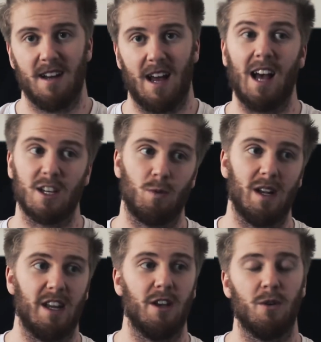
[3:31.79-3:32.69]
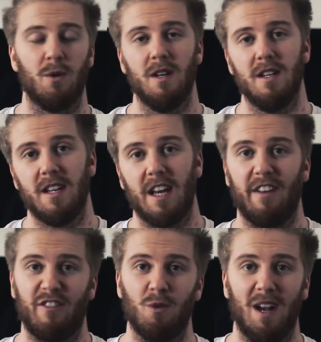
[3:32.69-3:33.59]
as will you
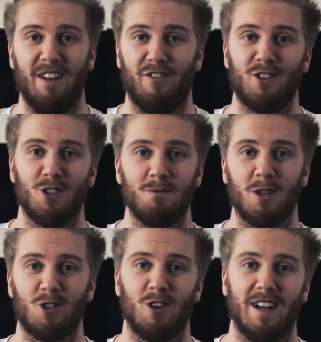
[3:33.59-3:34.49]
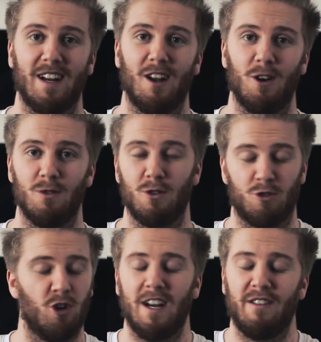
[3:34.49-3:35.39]
if you lift too much training load or
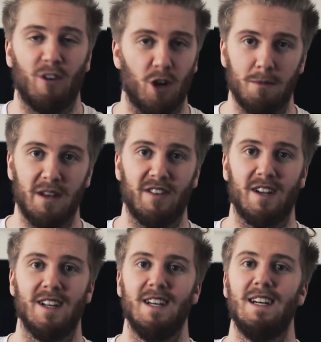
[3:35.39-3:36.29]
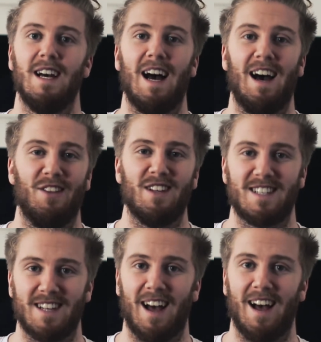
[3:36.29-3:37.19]
training volume even at the
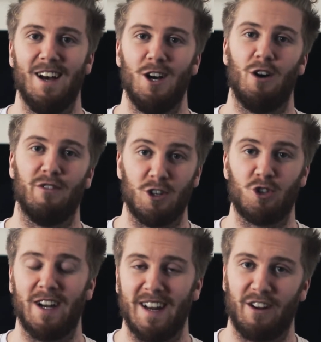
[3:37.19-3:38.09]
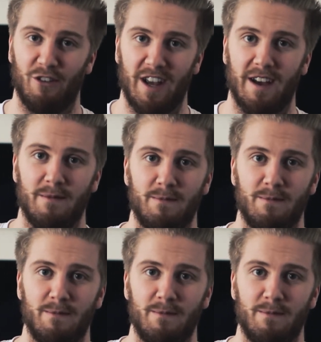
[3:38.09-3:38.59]
start of your training career.